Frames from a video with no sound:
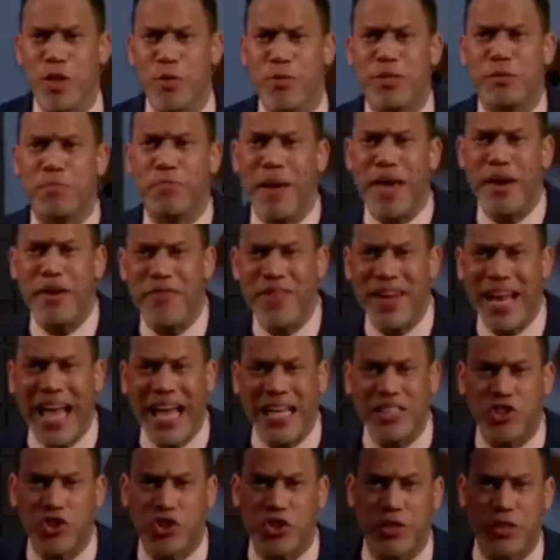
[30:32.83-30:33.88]
He was better than
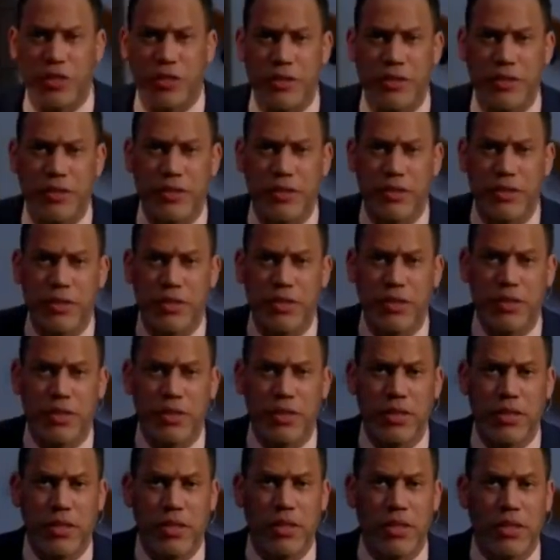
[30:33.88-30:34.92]
Esther.
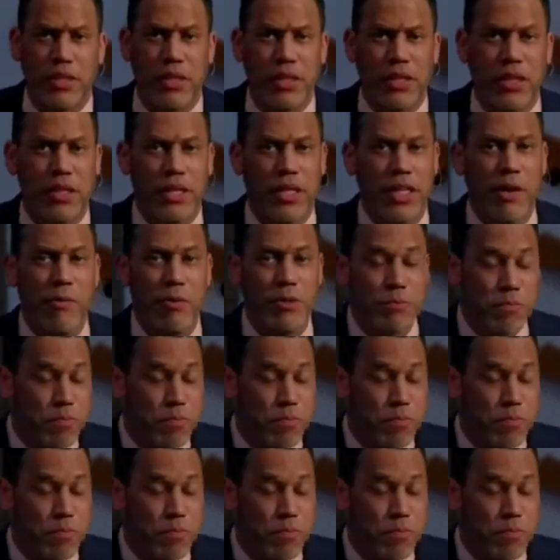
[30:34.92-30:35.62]
He was